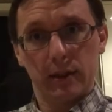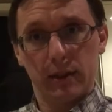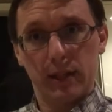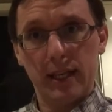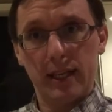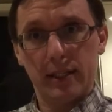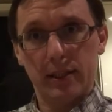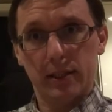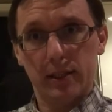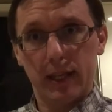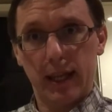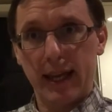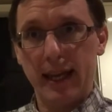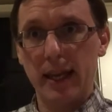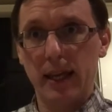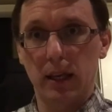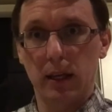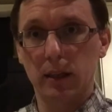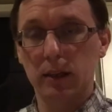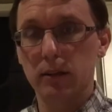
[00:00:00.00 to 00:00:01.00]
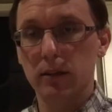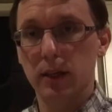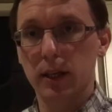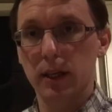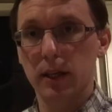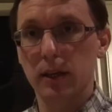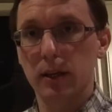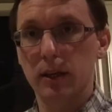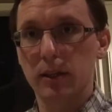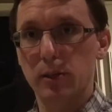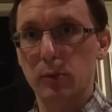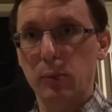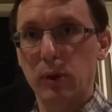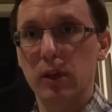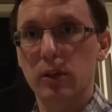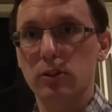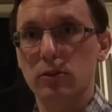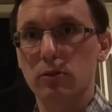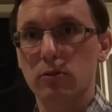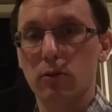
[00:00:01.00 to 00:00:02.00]
this here is a
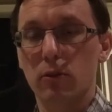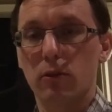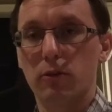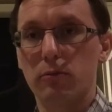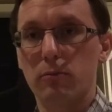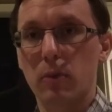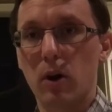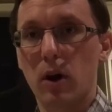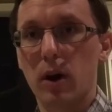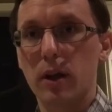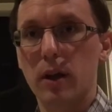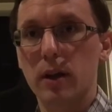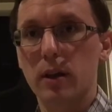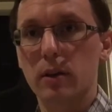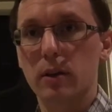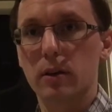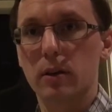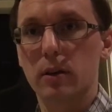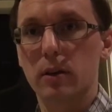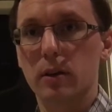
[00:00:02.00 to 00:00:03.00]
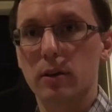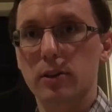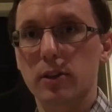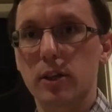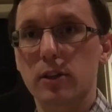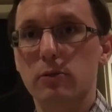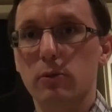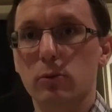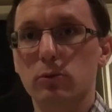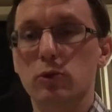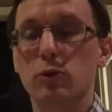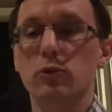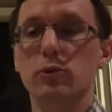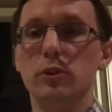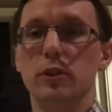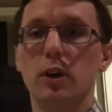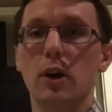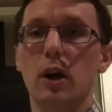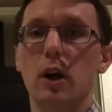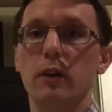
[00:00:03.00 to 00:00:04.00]
picture of my 6-year-old
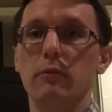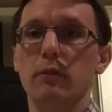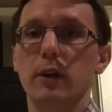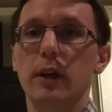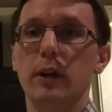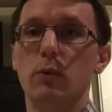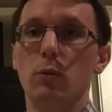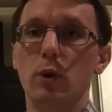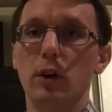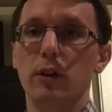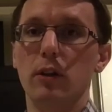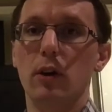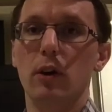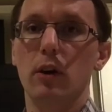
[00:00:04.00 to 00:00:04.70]
daughter Kyrie with